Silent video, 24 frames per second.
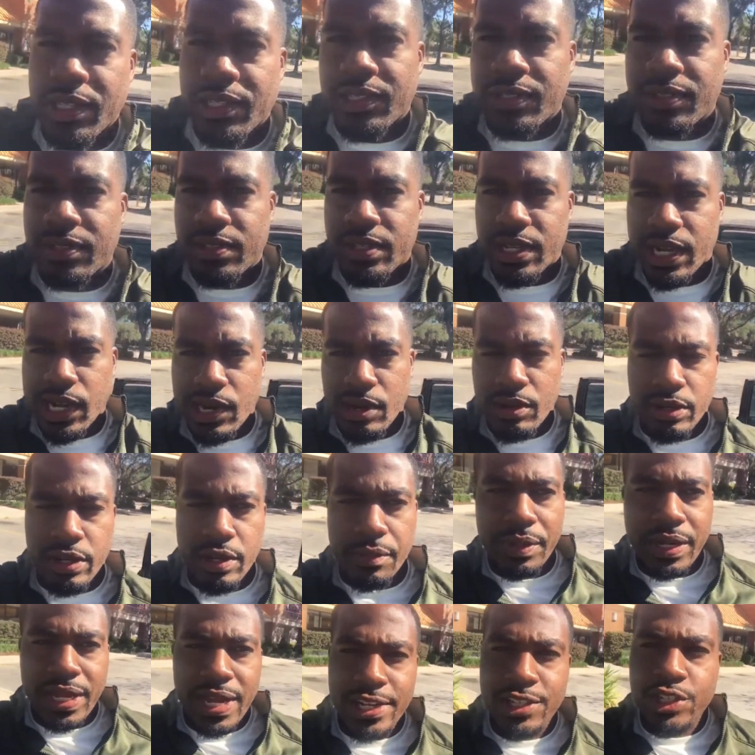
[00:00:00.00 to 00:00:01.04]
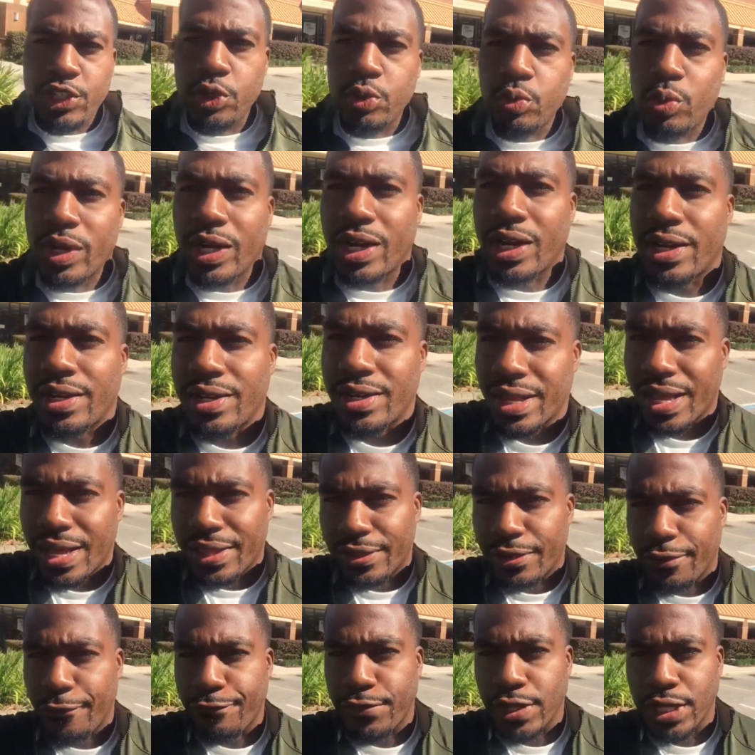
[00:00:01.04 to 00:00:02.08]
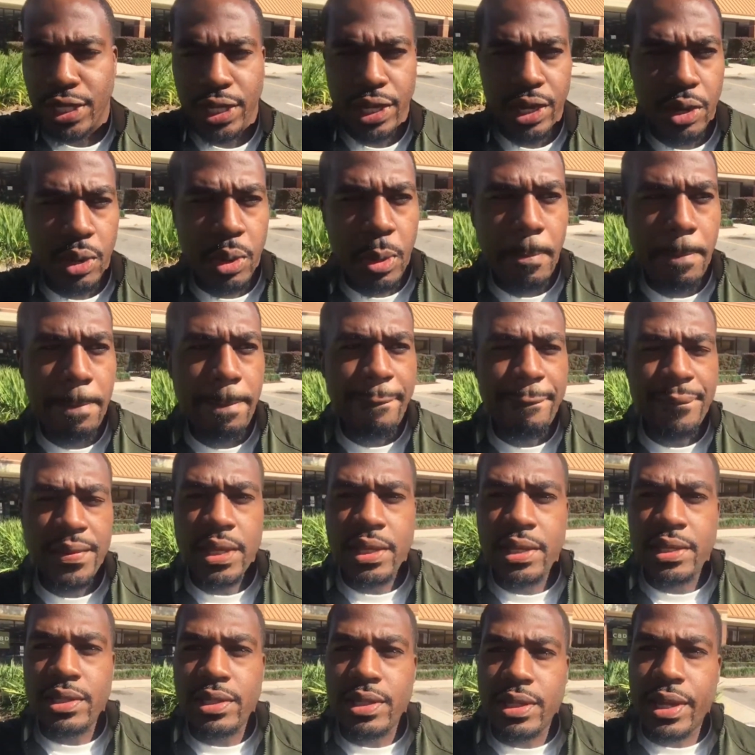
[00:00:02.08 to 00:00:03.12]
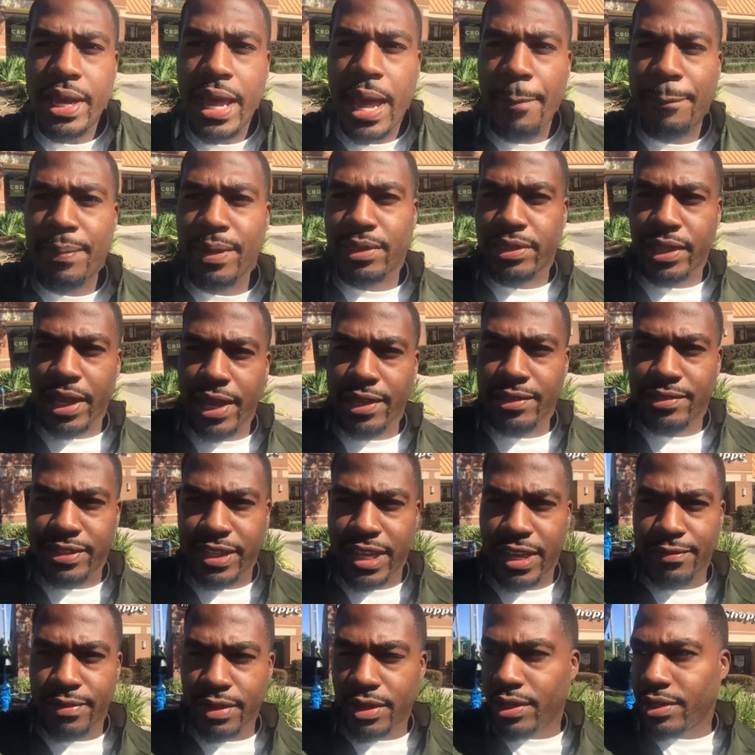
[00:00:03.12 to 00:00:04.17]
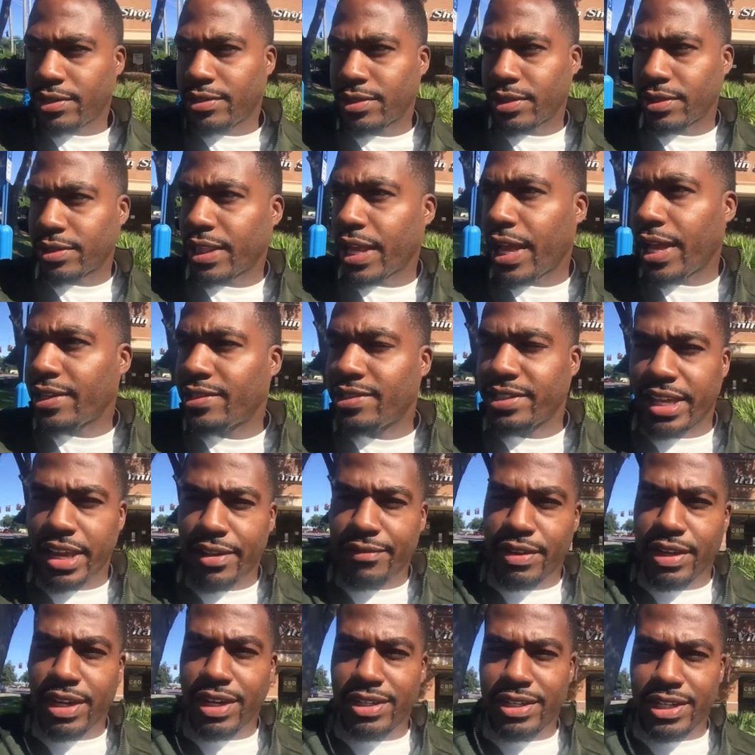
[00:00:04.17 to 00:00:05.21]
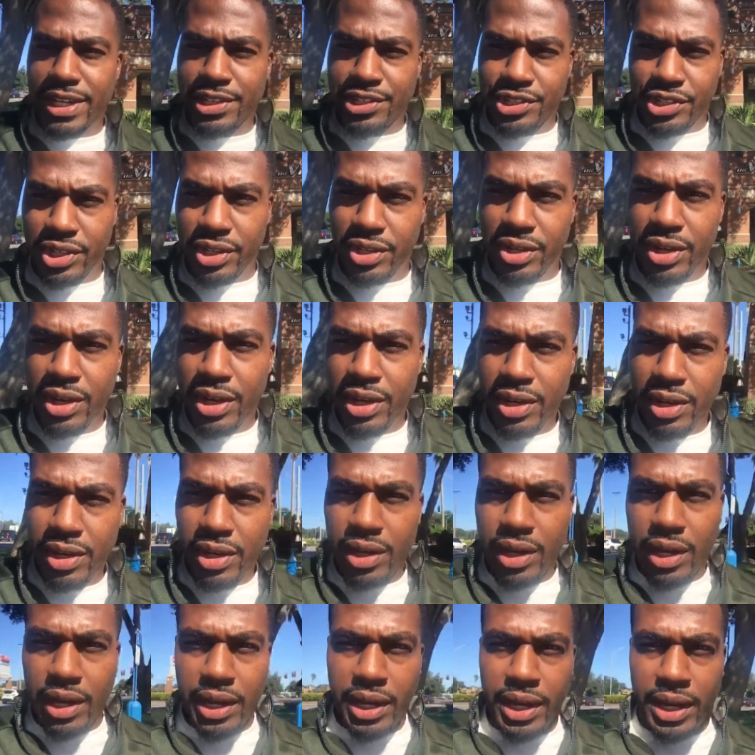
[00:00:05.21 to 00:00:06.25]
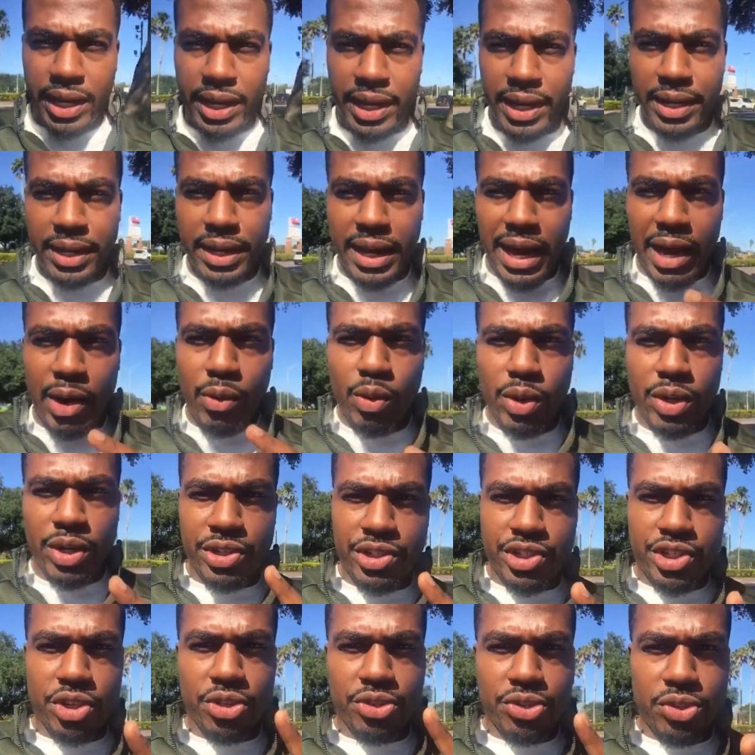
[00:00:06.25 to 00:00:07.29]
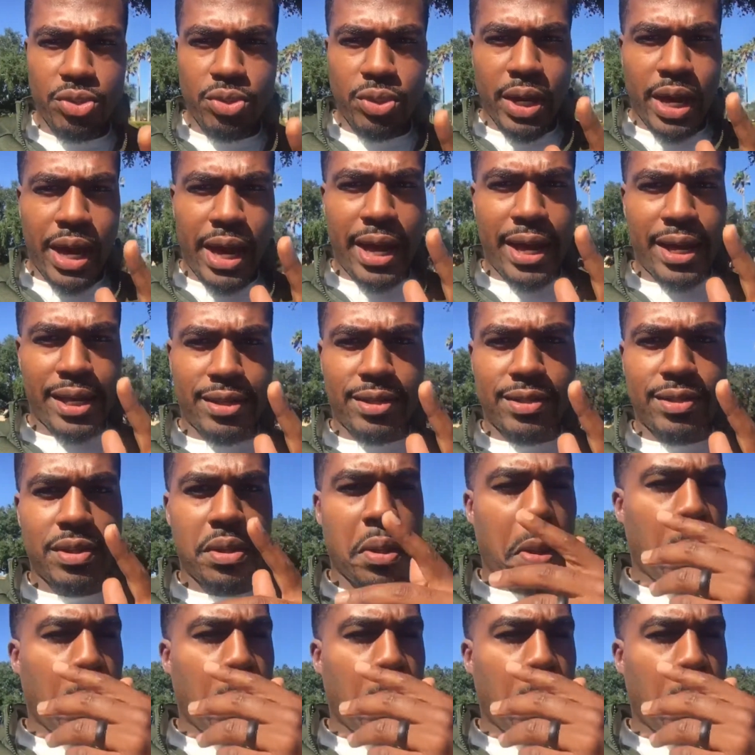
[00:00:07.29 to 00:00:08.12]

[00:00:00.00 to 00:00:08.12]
is Daryl coming at you with another video. Happy Thanksgiving. This is a Thanksgiving edition, and I want to show you guys